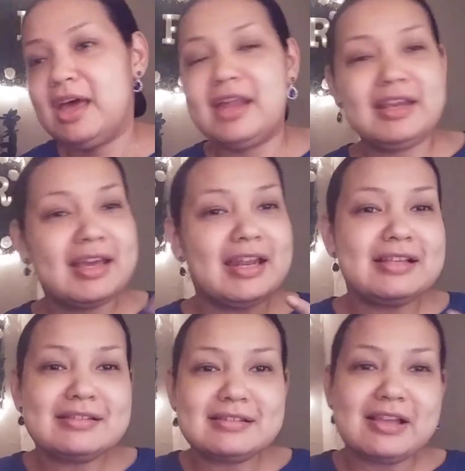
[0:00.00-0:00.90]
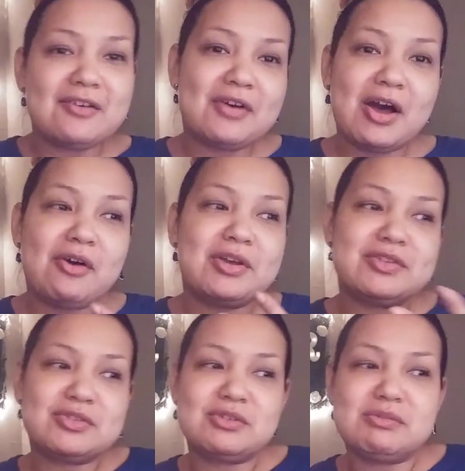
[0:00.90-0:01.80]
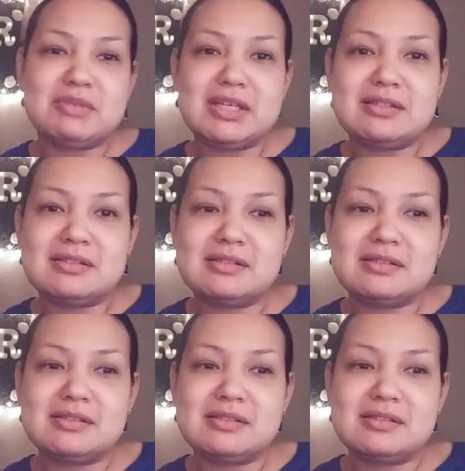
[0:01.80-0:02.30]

And again, I just love how history meets